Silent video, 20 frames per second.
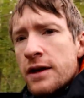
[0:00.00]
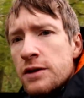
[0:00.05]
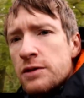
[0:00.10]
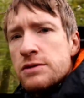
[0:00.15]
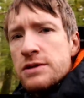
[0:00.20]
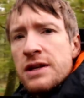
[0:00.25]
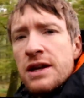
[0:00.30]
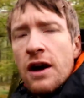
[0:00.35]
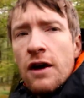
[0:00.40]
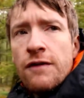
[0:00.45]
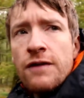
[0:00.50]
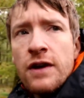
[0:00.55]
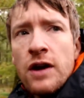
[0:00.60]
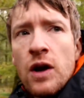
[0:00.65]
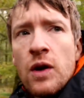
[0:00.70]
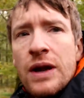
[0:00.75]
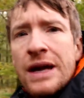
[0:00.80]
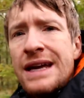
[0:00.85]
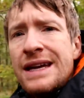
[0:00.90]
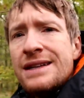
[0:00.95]
use the offer
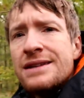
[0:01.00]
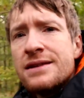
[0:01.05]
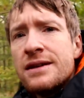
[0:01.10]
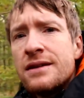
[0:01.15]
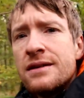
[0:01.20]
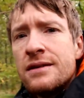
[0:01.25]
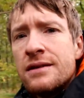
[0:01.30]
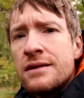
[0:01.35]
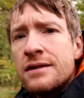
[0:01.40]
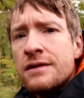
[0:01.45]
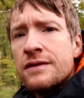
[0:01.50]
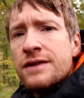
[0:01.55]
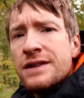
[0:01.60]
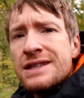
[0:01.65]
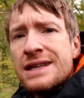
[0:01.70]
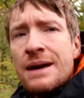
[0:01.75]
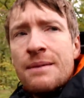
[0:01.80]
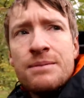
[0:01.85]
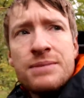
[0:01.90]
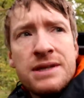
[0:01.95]
code Heaton
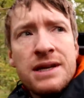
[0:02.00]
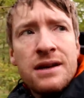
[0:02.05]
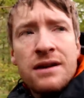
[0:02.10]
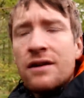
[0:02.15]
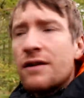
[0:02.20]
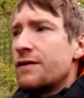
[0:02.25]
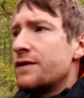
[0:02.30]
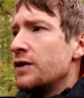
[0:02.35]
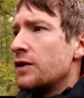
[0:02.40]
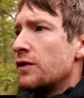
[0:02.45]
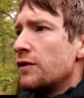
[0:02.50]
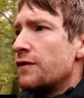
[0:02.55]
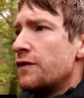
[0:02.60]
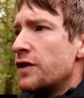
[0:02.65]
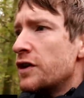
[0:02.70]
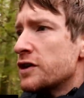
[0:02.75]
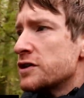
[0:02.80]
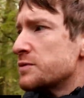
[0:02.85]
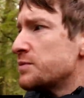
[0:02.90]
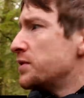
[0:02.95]
for ten percent off your
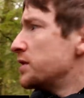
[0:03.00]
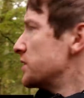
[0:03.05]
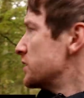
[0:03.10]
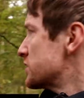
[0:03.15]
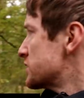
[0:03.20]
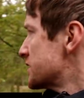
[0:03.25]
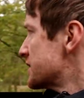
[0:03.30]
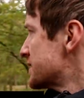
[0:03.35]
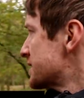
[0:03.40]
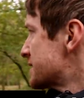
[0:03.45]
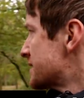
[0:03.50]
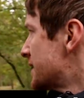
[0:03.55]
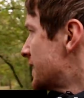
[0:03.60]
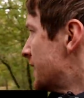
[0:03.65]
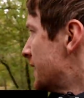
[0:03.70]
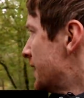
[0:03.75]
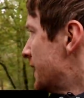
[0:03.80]
first purchase.